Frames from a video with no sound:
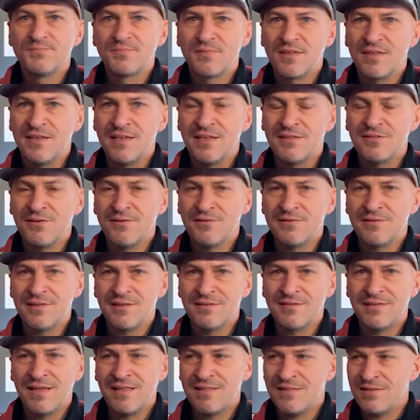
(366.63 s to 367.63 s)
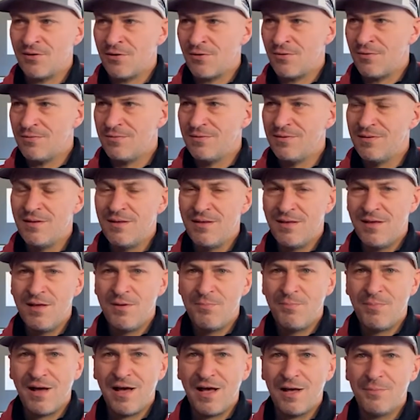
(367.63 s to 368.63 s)
You get that little
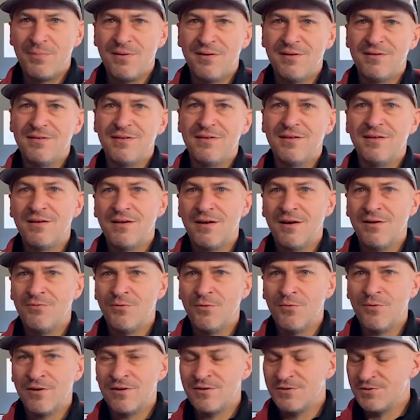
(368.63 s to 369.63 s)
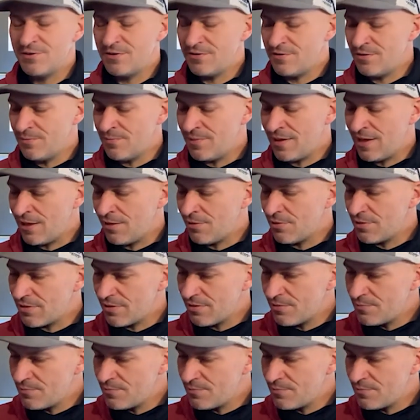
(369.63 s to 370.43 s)
pop of orange in your mouth.